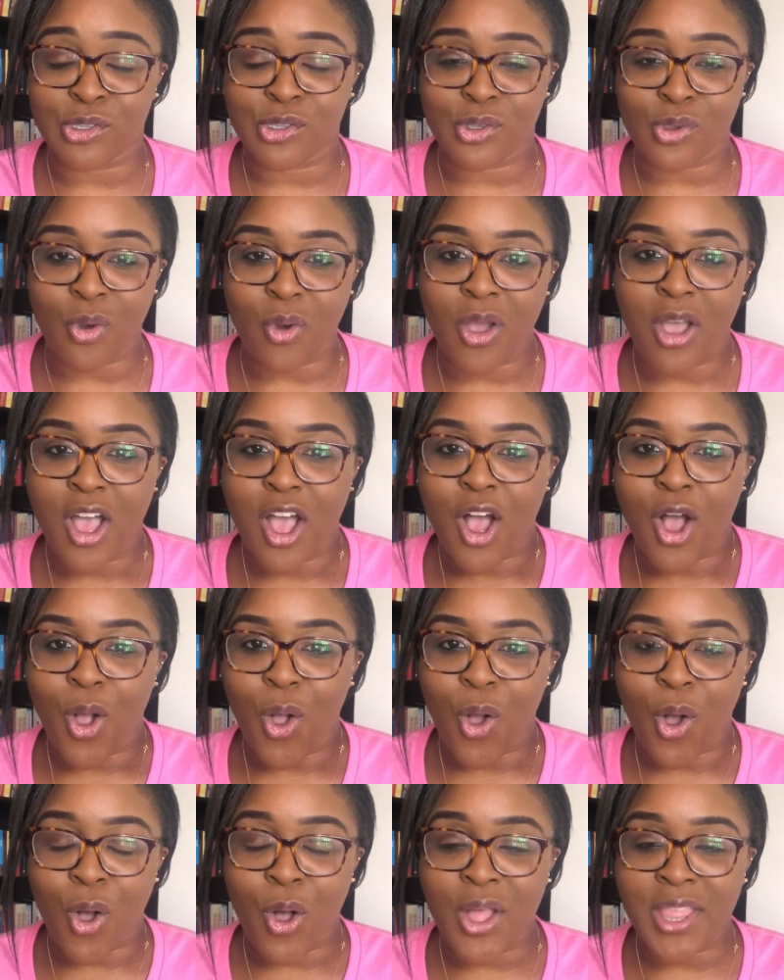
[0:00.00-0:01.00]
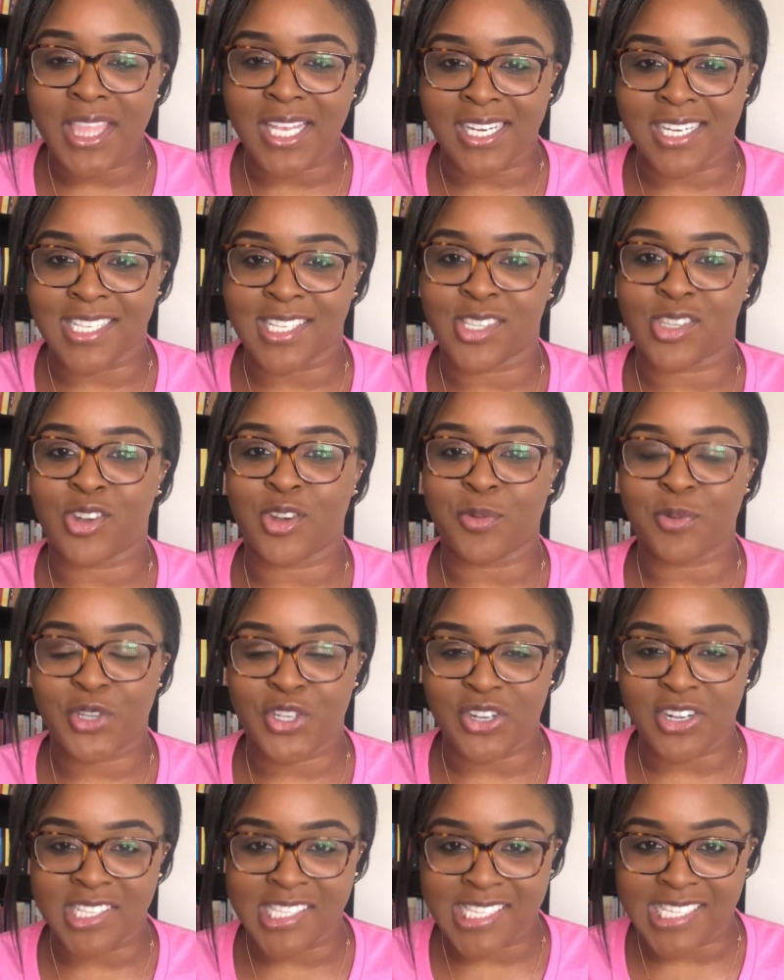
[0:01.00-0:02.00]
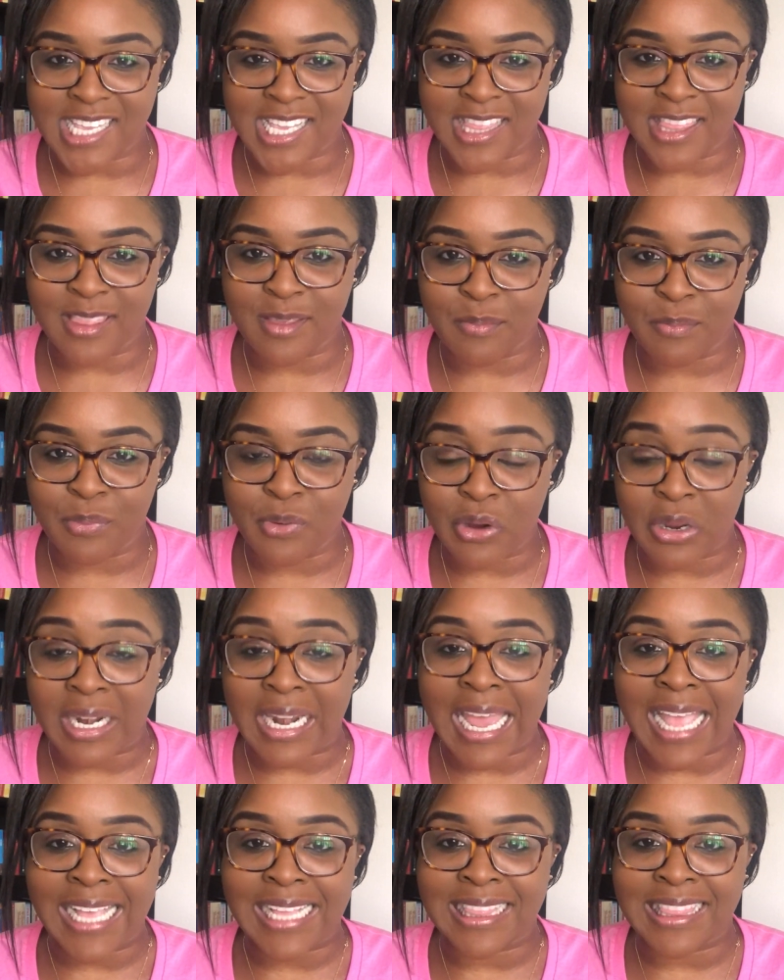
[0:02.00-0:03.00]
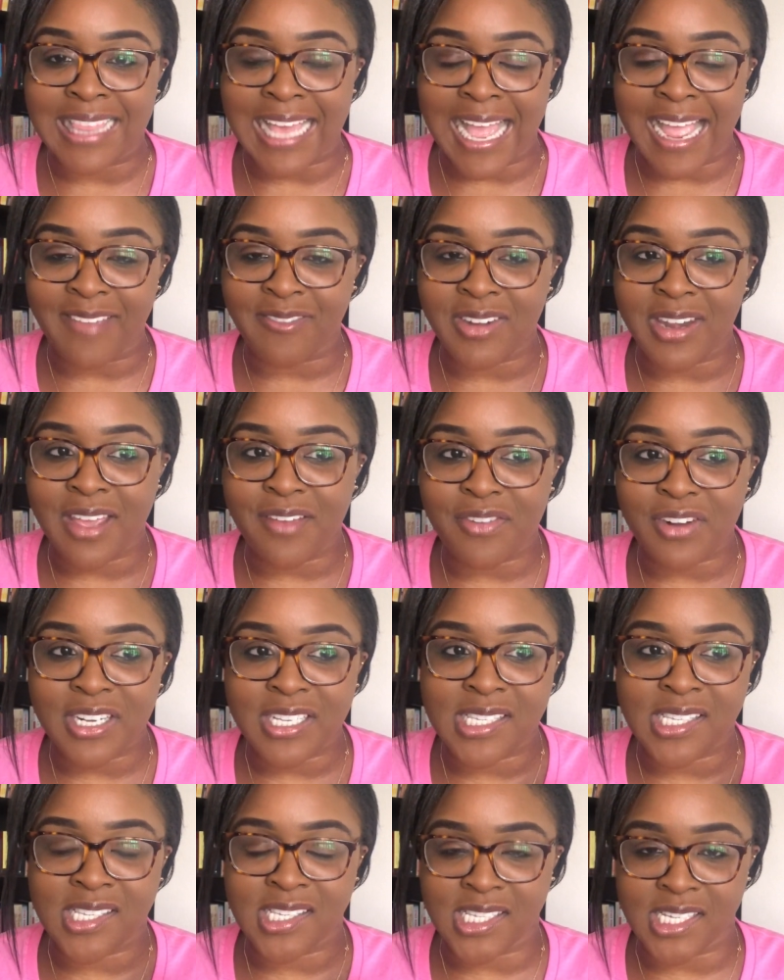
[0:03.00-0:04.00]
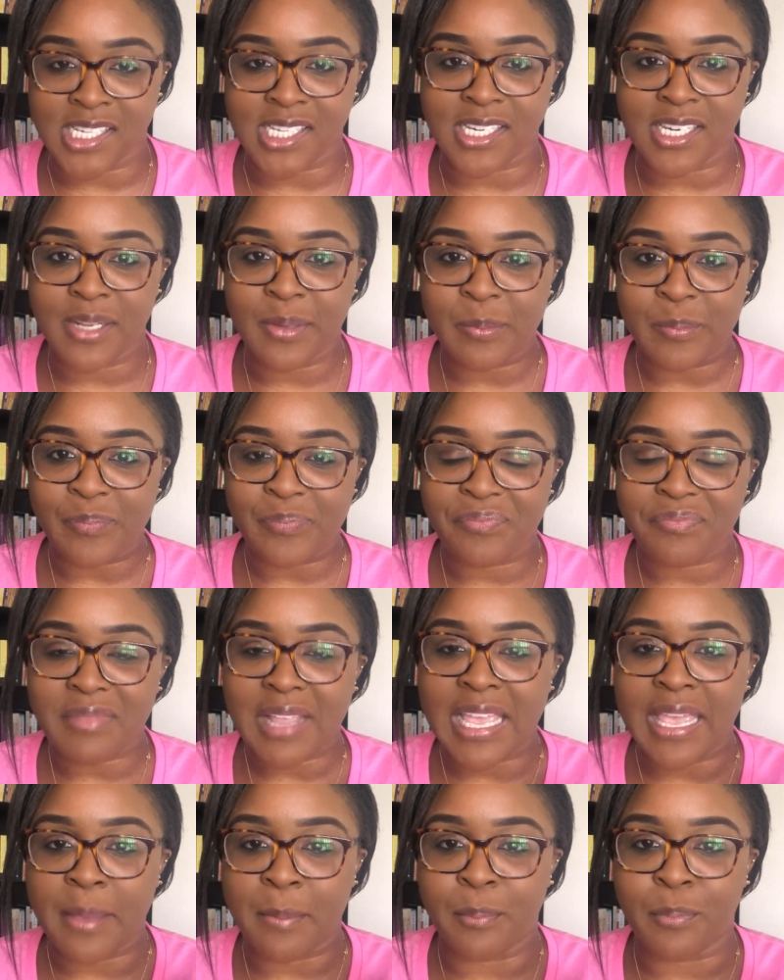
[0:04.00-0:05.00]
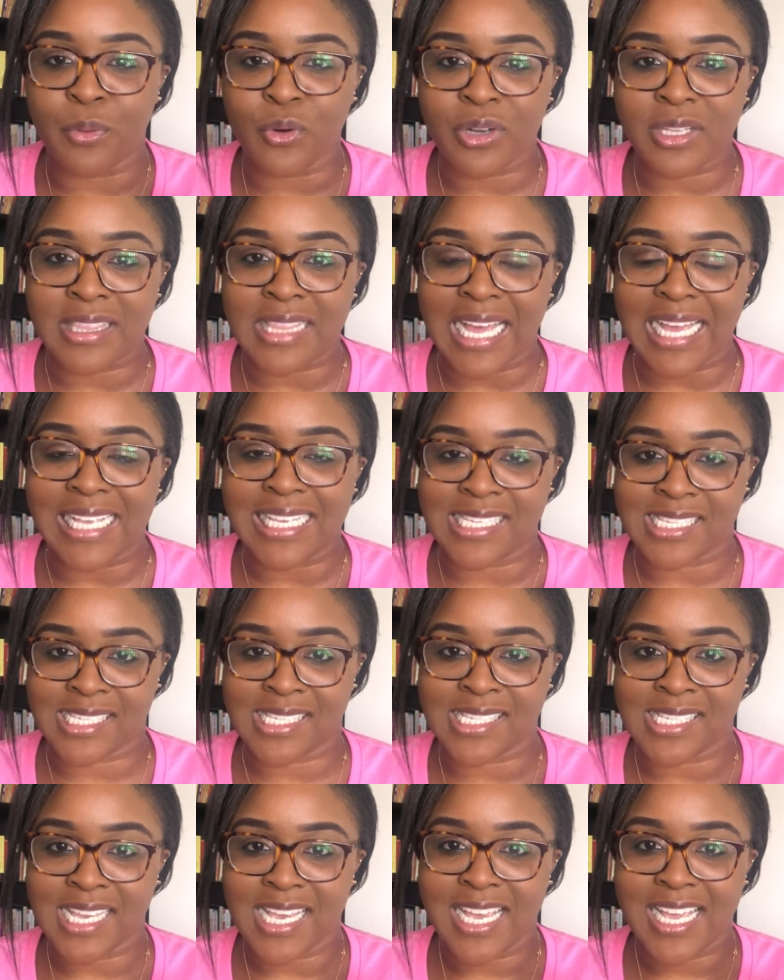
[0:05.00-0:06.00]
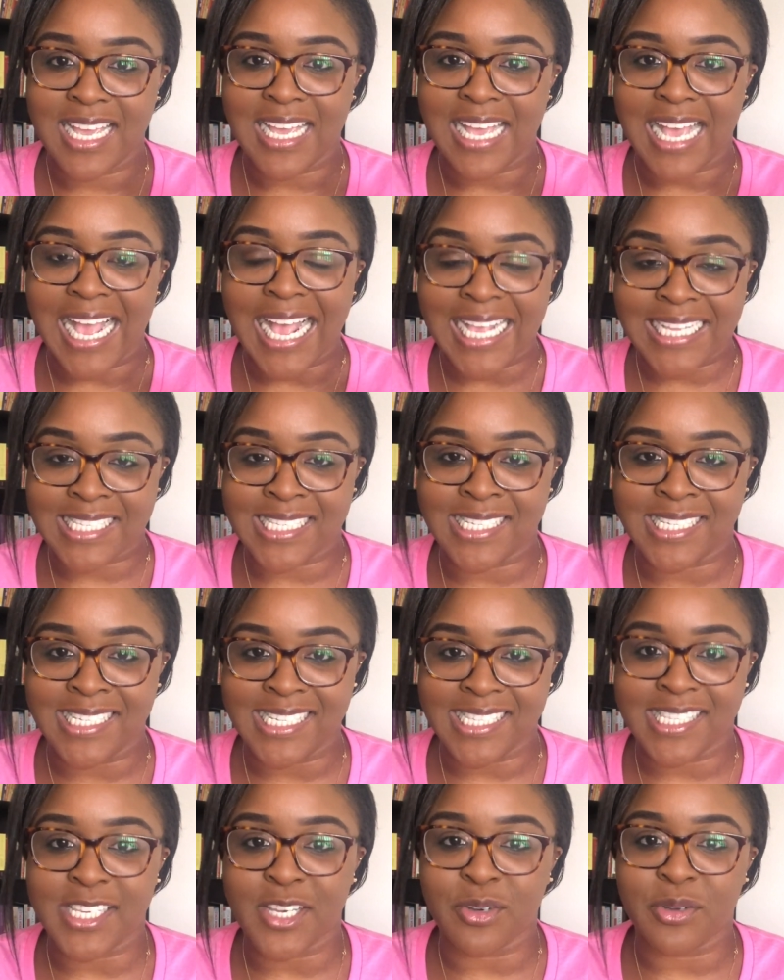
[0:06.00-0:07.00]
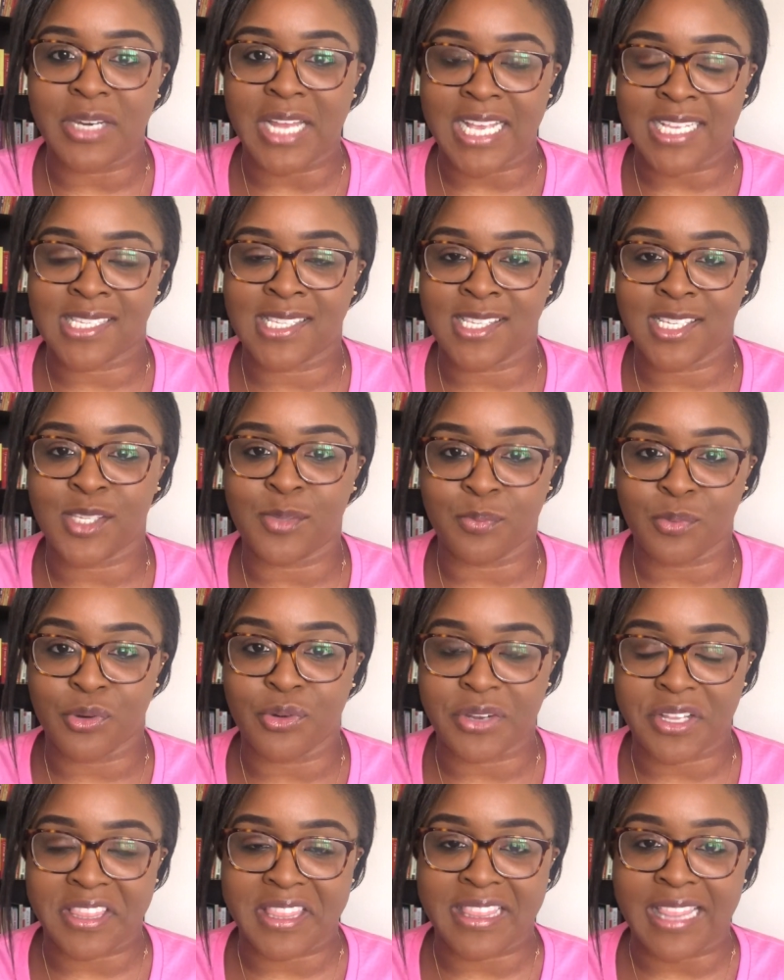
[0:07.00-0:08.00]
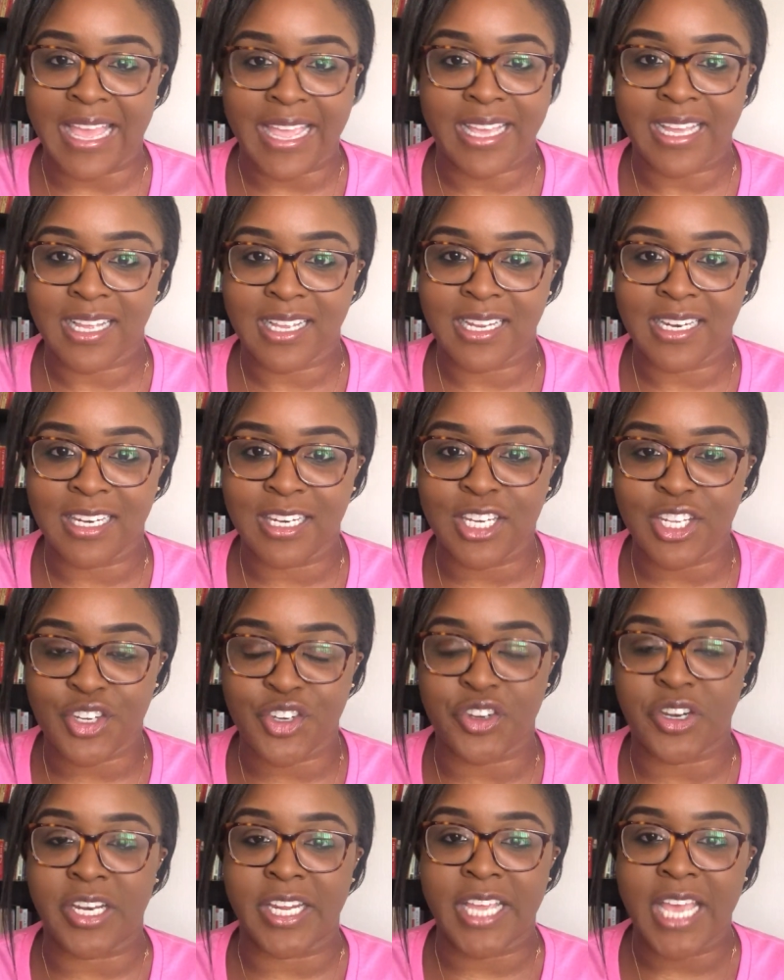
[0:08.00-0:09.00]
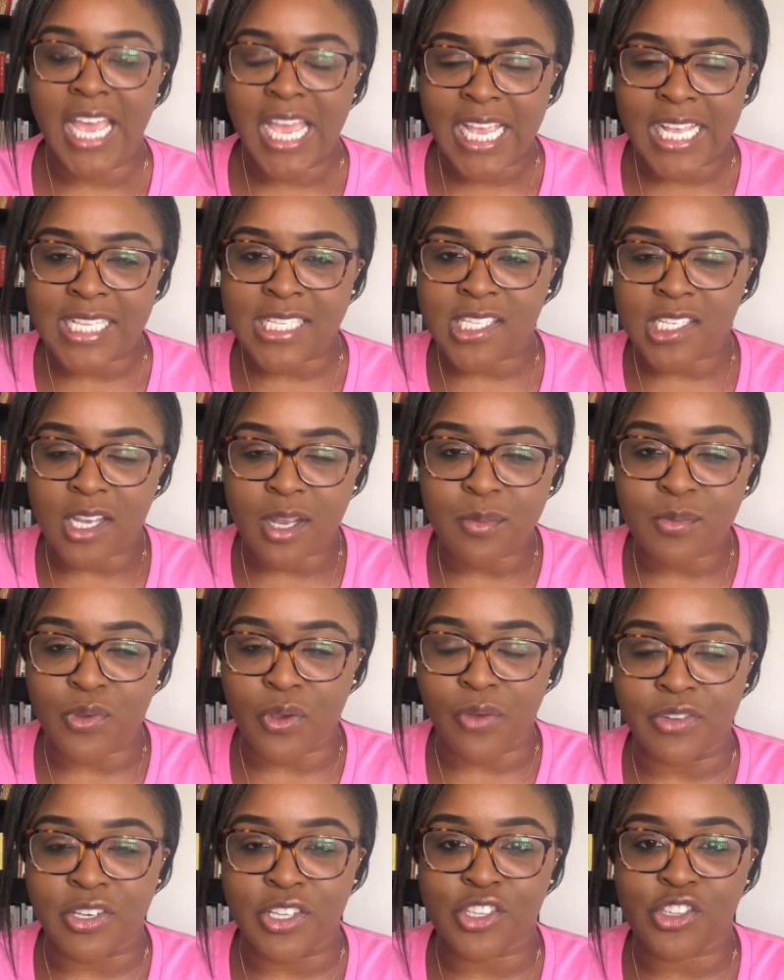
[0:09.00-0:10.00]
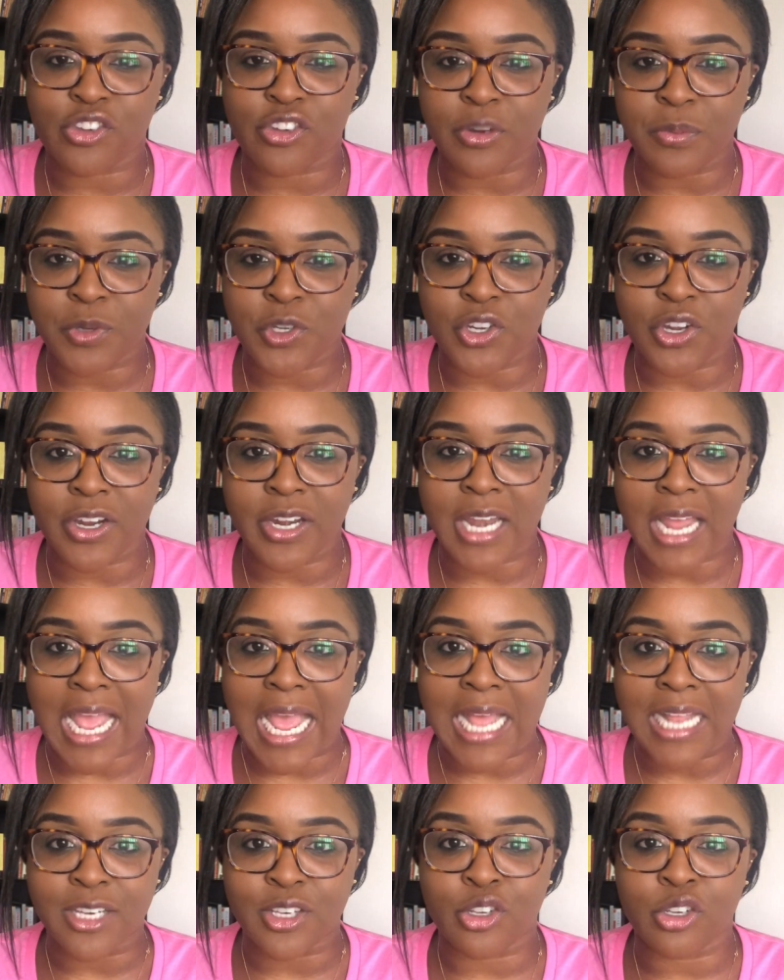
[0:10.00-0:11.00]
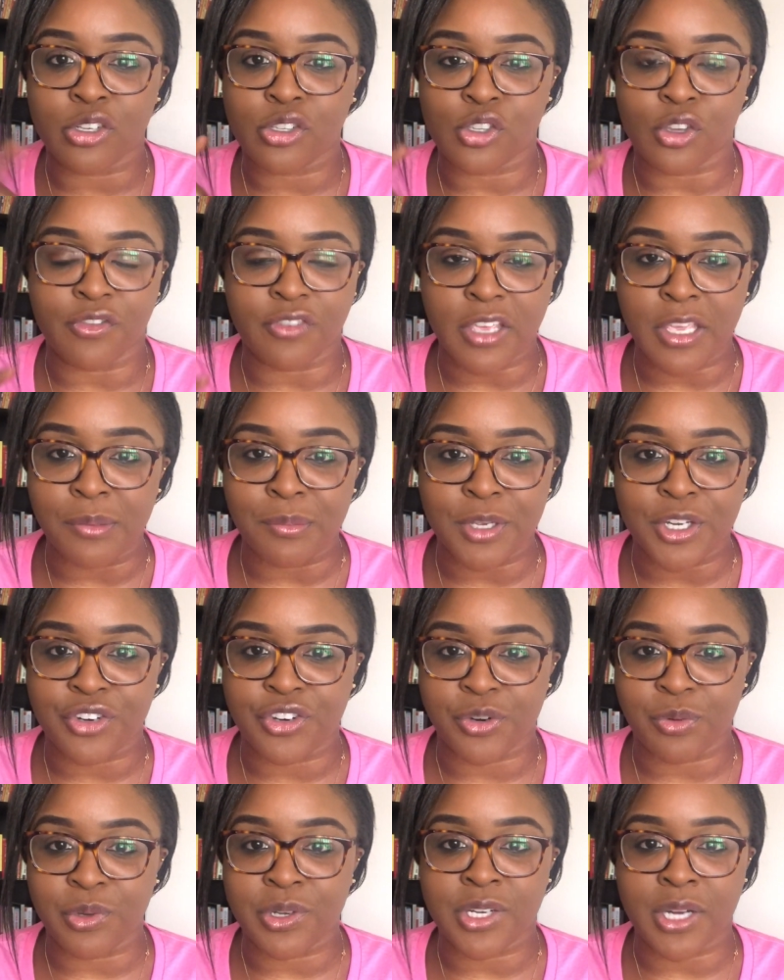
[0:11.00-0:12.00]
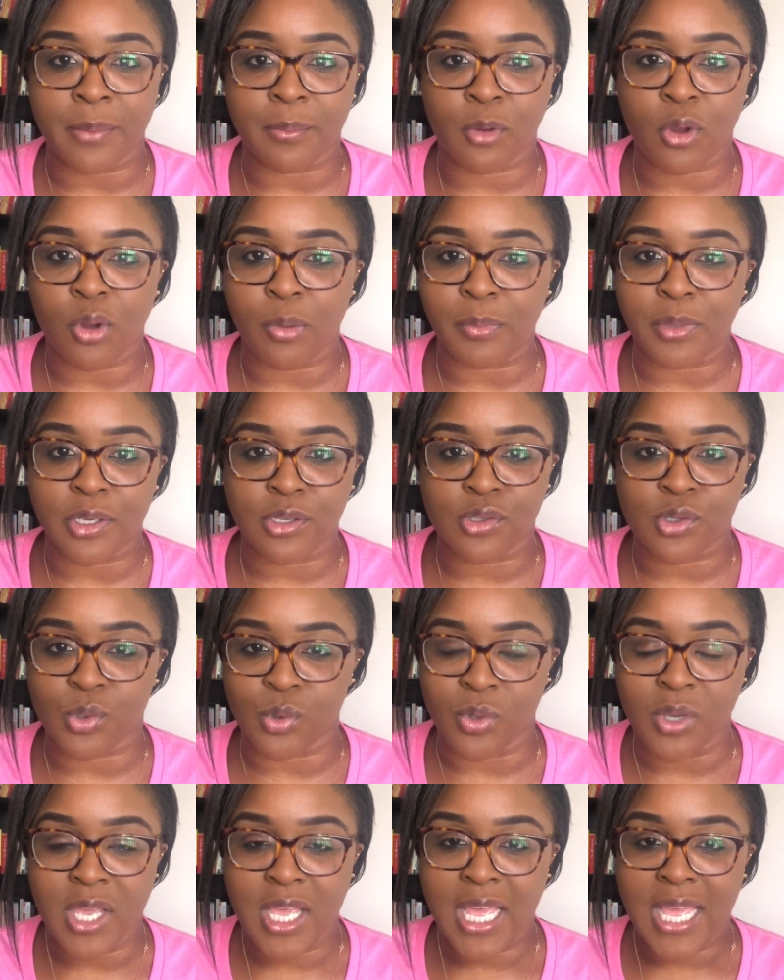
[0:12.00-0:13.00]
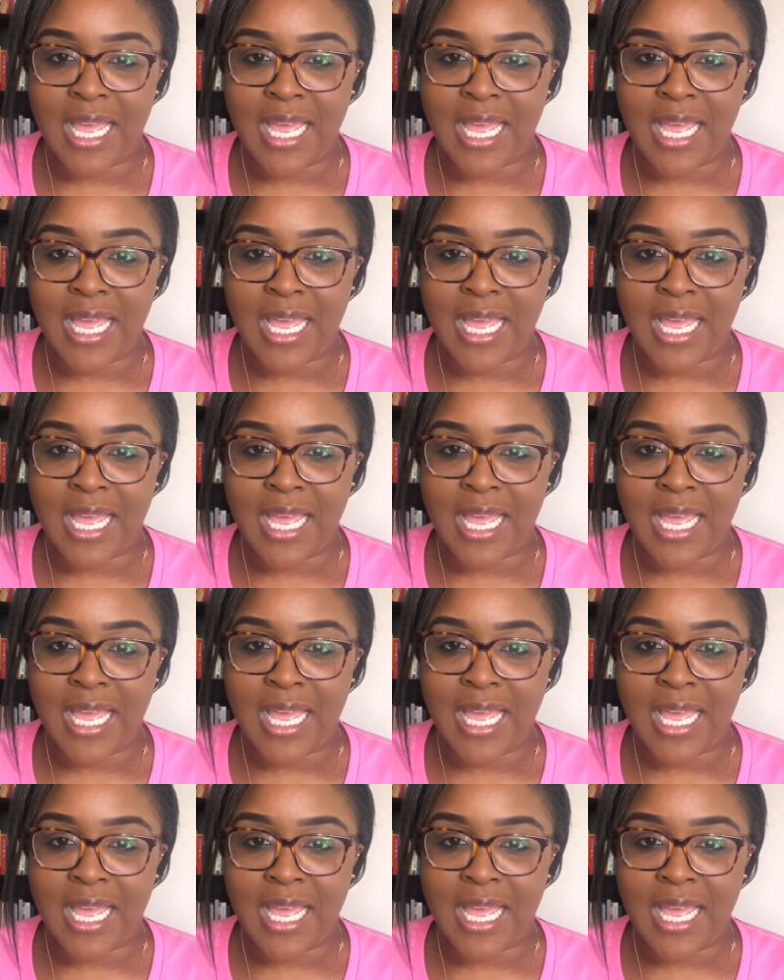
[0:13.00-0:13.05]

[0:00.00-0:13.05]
So all the descriptions in the book, like, I've never seen a book that is as detailed as this book, like literally in terms description and use of imagery, which I'm coming to.